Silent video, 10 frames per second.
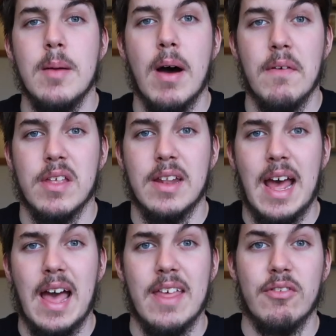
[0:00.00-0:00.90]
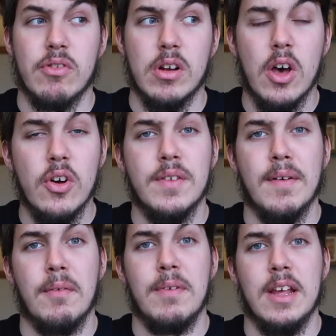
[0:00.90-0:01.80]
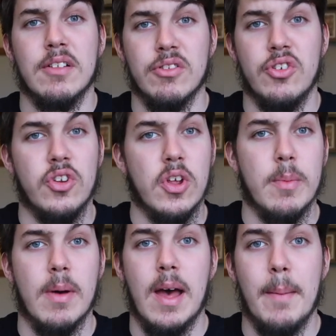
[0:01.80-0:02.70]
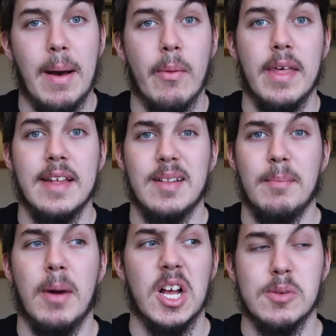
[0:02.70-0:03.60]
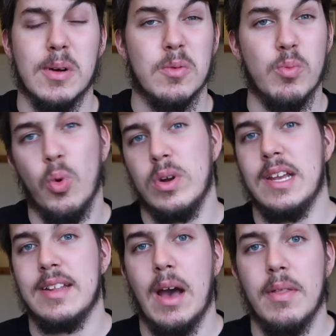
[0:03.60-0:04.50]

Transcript: But other than that, there is loads of other videos on YouTube about this in much, much more detail.